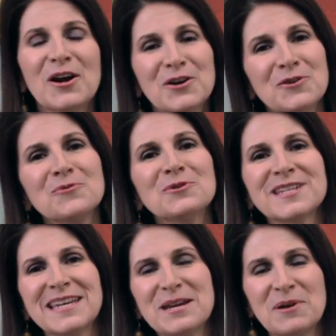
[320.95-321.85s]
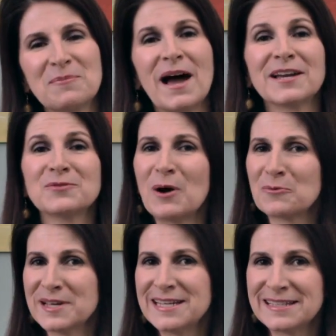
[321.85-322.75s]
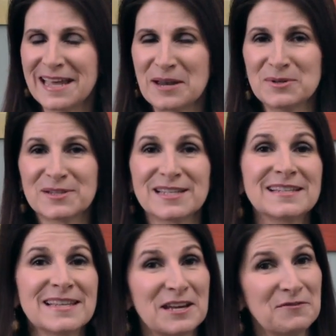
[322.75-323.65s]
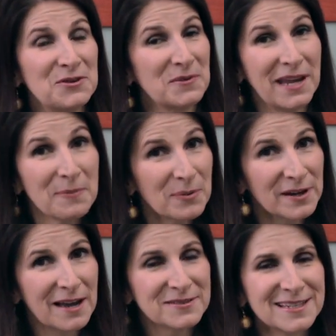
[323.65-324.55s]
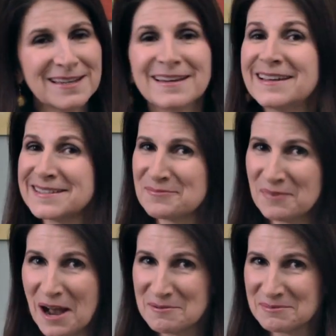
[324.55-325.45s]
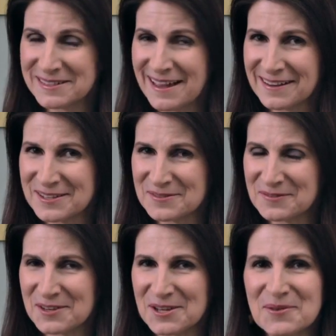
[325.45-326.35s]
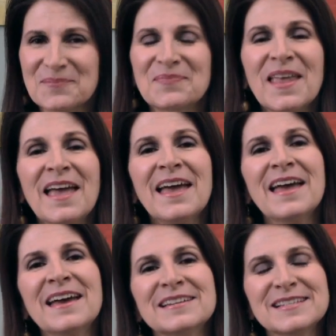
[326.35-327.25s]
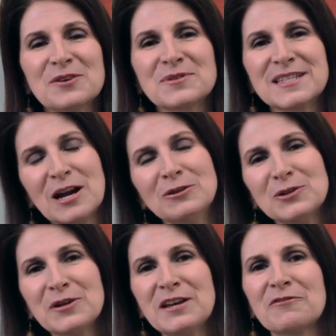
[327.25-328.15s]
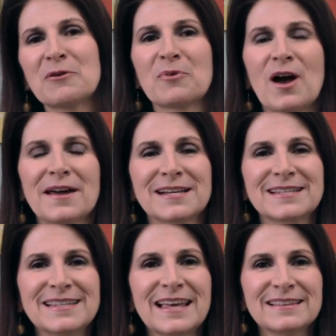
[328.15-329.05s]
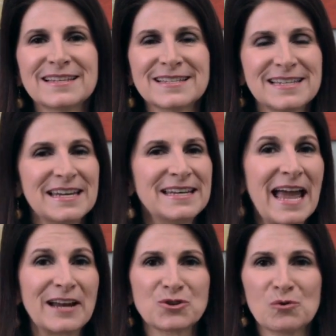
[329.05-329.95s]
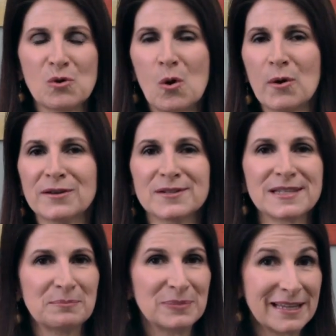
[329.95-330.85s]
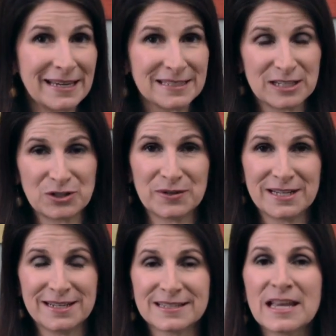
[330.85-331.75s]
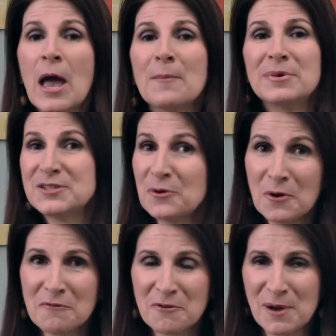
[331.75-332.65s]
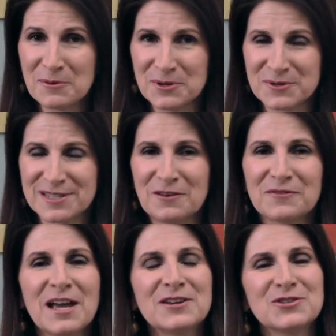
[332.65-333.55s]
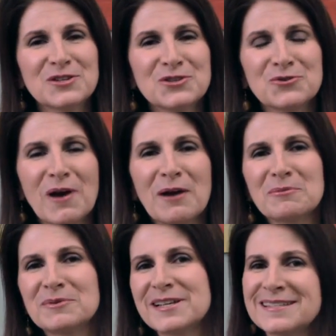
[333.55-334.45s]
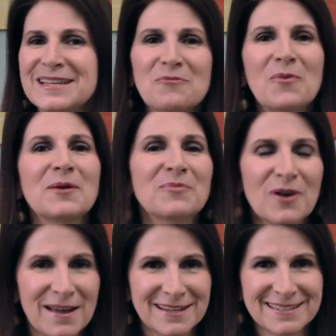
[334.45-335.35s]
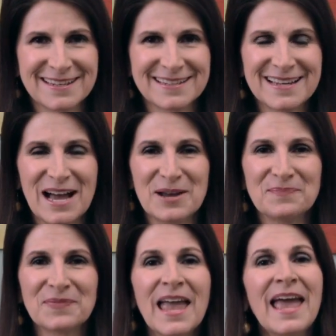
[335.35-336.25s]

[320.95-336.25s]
A good rule to keep in mind while reading labels is that if you can't pronounce it, it's probably not good for you. So start looking for products that list natural oils and plant ingredients, but don't overwhelm yourself. Just try replacing one product at a time.